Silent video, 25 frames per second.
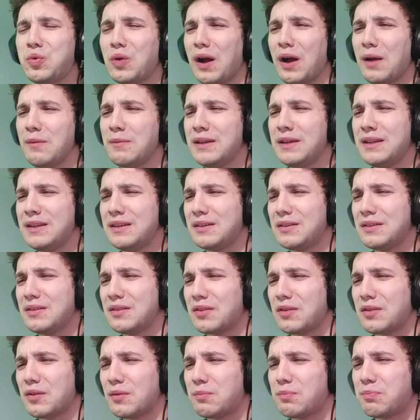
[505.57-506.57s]
I mean
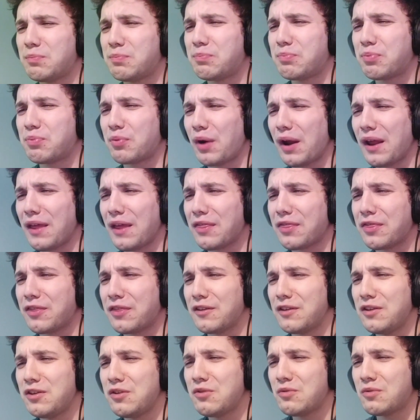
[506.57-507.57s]
the breath
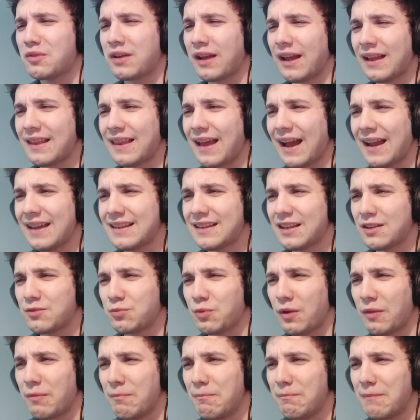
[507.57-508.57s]
you can hide it
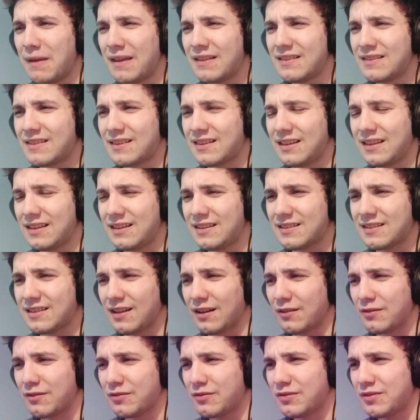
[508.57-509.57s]
with mincy
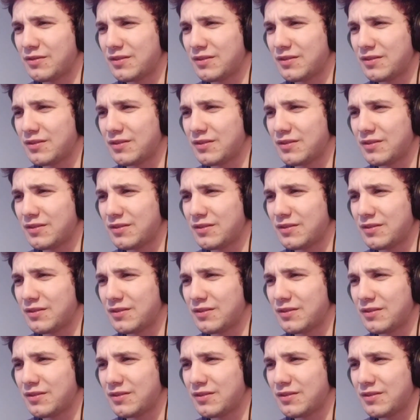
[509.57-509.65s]
stuff.